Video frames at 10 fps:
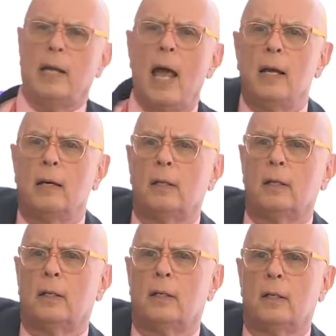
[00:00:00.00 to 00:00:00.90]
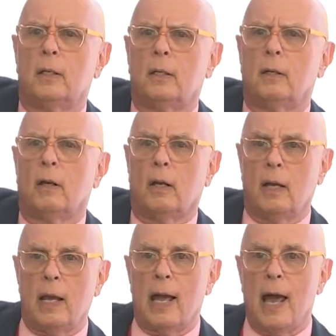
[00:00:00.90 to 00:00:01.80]
Yes.
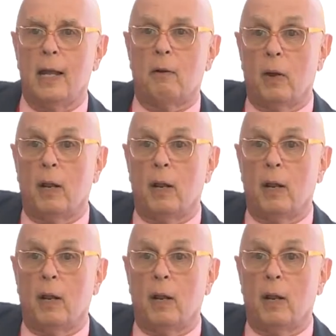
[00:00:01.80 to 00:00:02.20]
Get out of here.